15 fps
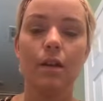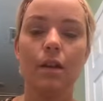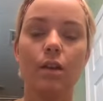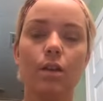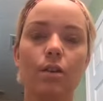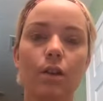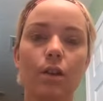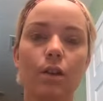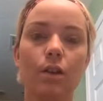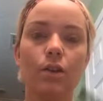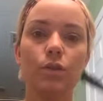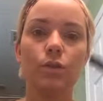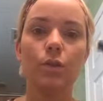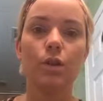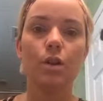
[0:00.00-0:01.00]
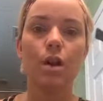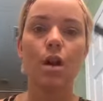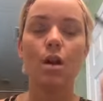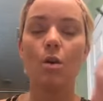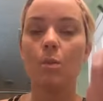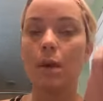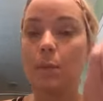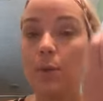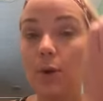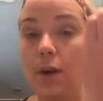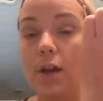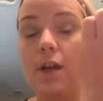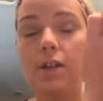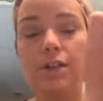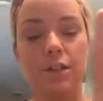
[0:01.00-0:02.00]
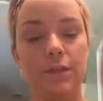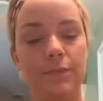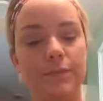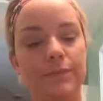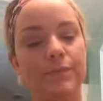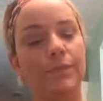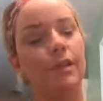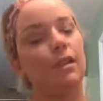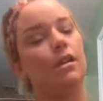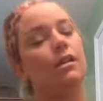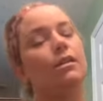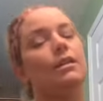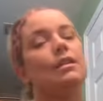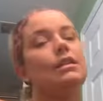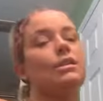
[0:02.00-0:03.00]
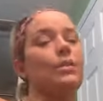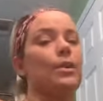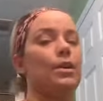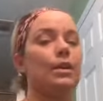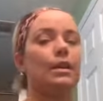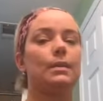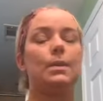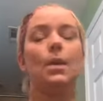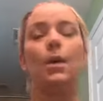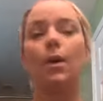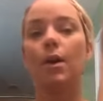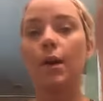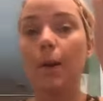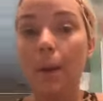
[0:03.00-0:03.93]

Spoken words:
Cocoa Couture on my brush. This is where it gets hard.